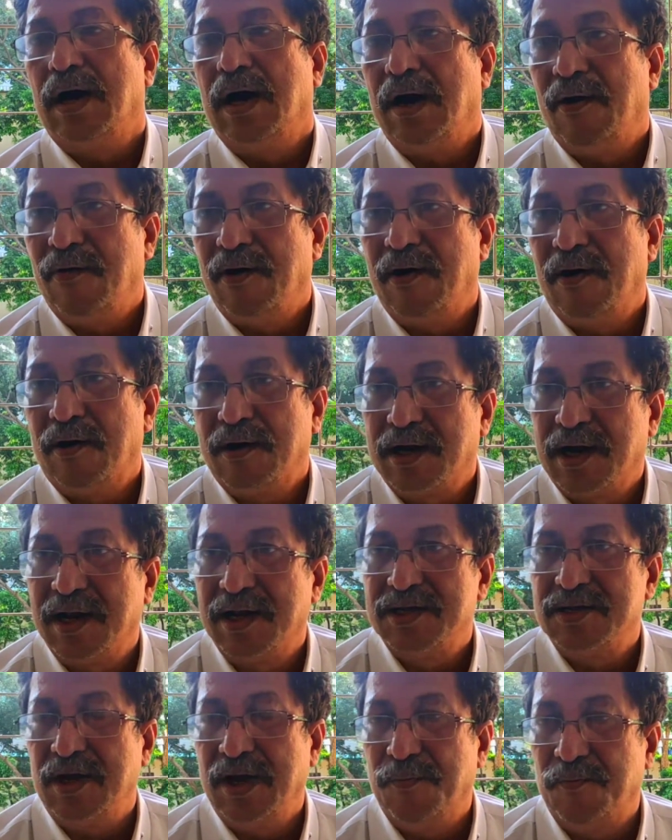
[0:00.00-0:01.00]

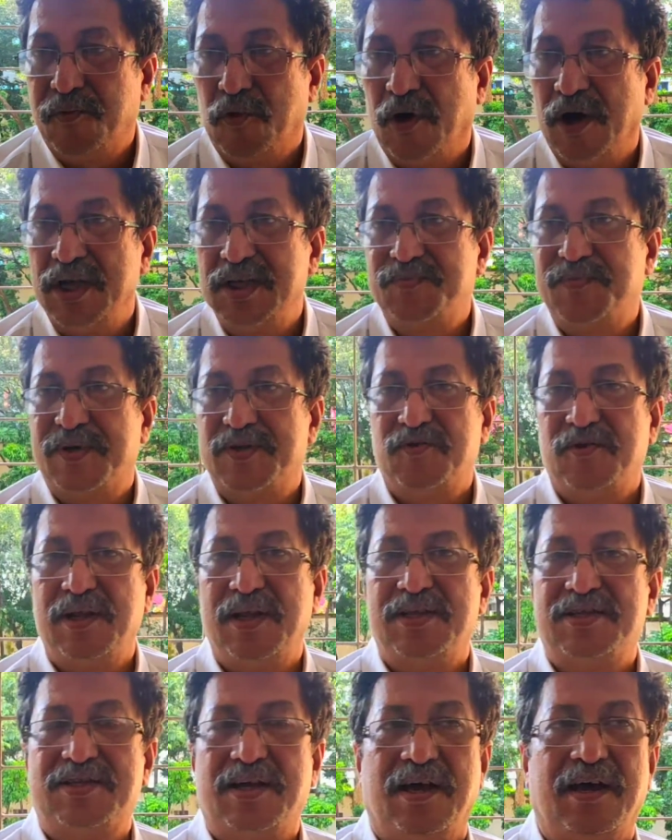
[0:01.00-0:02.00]
our employees,
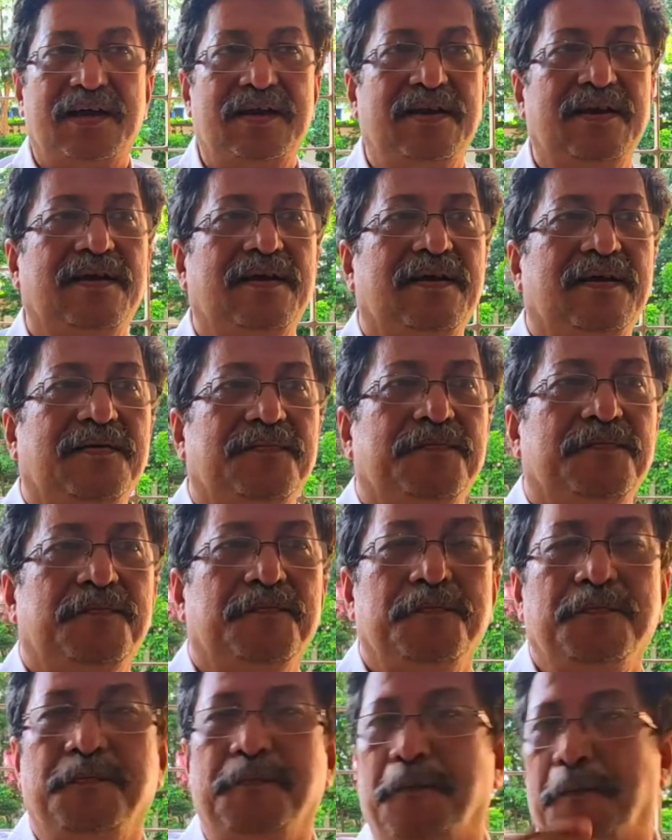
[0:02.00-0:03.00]
personals are
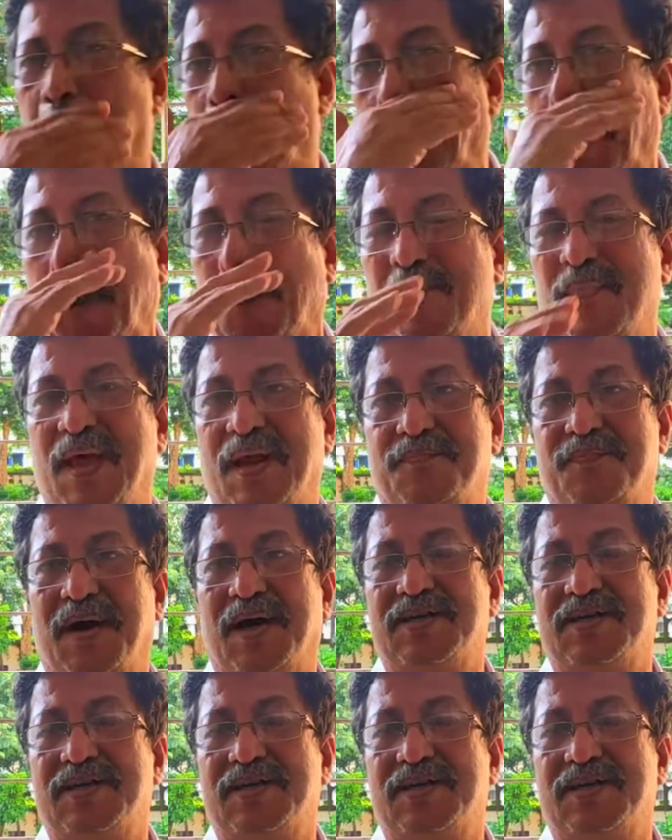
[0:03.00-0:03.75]
at